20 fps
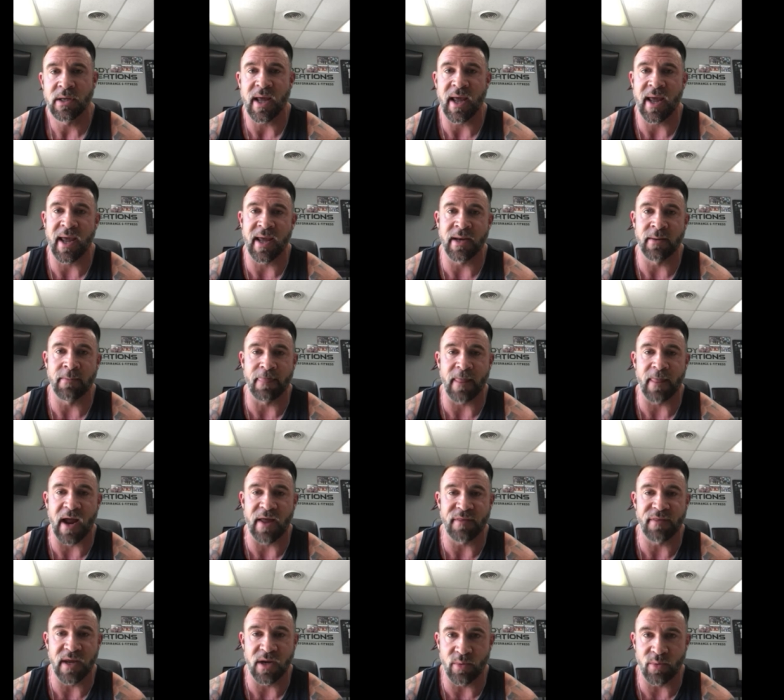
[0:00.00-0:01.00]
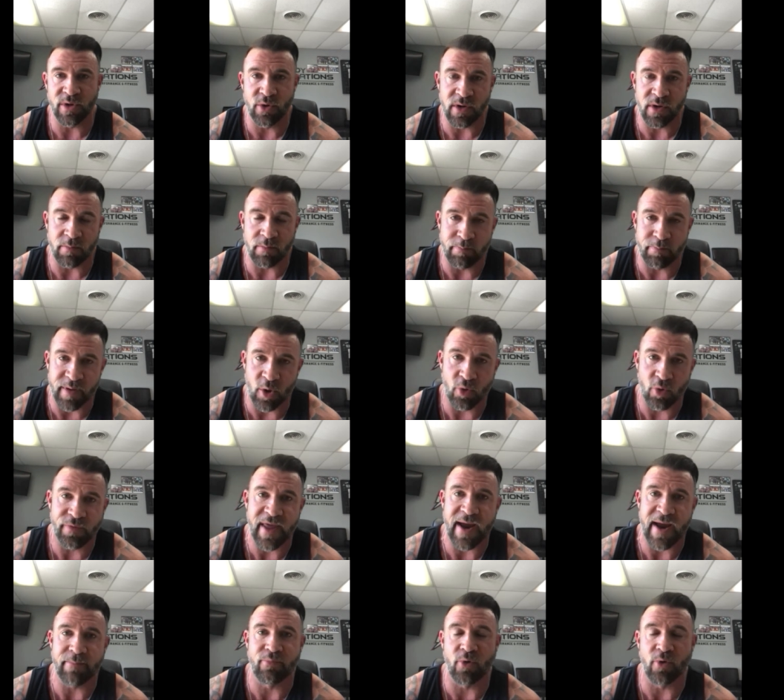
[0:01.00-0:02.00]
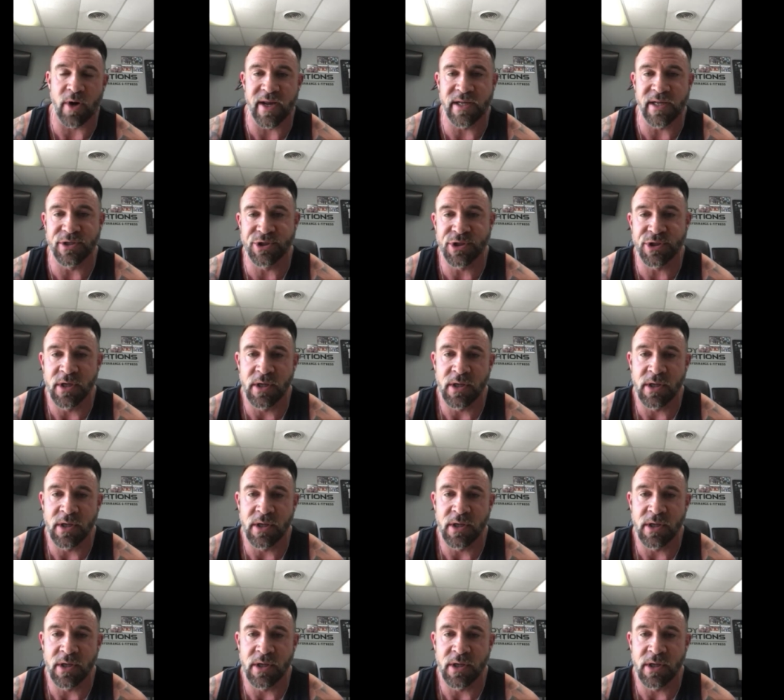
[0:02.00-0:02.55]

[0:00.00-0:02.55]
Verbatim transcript: And I think when you can build that bridge,